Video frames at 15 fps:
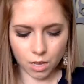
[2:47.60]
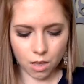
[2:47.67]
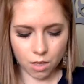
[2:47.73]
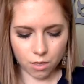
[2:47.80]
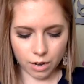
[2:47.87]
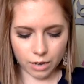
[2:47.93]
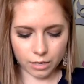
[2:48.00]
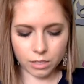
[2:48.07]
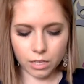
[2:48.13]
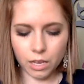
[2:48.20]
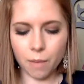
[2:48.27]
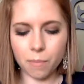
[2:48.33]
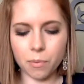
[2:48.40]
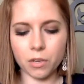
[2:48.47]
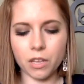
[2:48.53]
The next thing
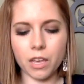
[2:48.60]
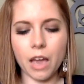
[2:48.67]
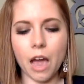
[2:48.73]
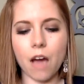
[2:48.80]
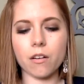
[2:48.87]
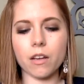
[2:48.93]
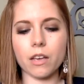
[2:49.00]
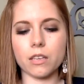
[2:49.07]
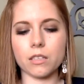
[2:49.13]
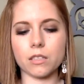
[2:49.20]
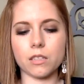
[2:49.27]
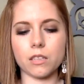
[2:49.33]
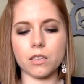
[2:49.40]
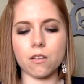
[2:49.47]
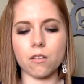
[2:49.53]
I'm pulling out is
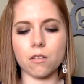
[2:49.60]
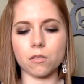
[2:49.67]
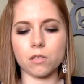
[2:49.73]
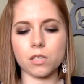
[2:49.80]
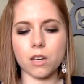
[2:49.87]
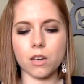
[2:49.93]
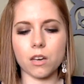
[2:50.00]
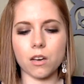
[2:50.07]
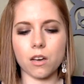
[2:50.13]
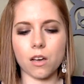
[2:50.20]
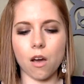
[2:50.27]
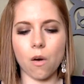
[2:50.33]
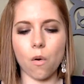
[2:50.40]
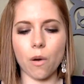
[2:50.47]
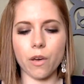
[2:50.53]
the Ulta
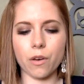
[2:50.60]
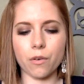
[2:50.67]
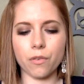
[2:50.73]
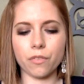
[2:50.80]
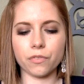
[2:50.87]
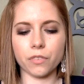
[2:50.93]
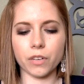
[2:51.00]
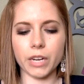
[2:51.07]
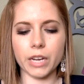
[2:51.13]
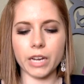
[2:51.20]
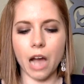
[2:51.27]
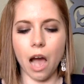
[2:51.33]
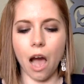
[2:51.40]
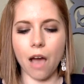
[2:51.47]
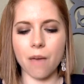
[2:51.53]
oil-free
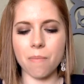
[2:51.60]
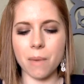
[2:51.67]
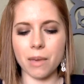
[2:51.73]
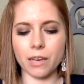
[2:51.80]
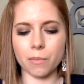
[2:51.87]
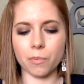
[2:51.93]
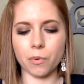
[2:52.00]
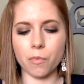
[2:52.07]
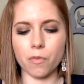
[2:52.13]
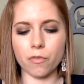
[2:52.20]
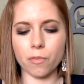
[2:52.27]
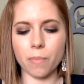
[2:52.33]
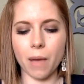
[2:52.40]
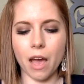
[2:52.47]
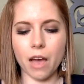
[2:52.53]
eye makeup remover
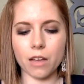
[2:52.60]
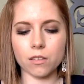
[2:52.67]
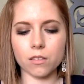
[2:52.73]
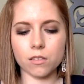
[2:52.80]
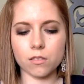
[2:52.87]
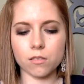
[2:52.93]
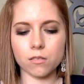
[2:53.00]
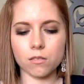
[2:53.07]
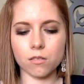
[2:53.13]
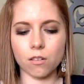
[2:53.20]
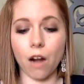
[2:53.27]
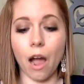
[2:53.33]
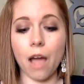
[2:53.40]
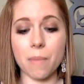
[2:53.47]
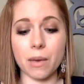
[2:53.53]
pads. Or
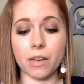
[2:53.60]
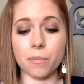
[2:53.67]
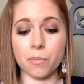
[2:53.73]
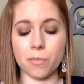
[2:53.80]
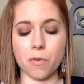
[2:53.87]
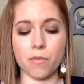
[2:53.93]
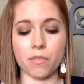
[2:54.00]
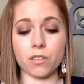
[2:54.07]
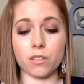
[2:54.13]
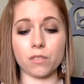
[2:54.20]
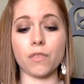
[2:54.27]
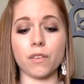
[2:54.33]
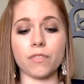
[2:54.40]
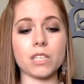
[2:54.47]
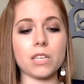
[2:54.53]
eye makeup remover. There's
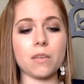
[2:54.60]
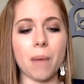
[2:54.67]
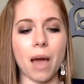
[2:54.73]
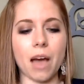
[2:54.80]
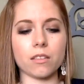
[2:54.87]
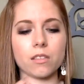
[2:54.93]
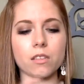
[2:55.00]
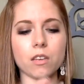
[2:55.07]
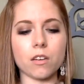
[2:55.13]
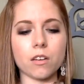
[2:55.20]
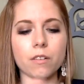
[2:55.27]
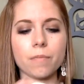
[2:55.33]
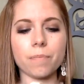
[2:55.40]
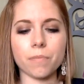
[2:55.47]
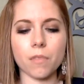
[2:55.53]
15 pads in here.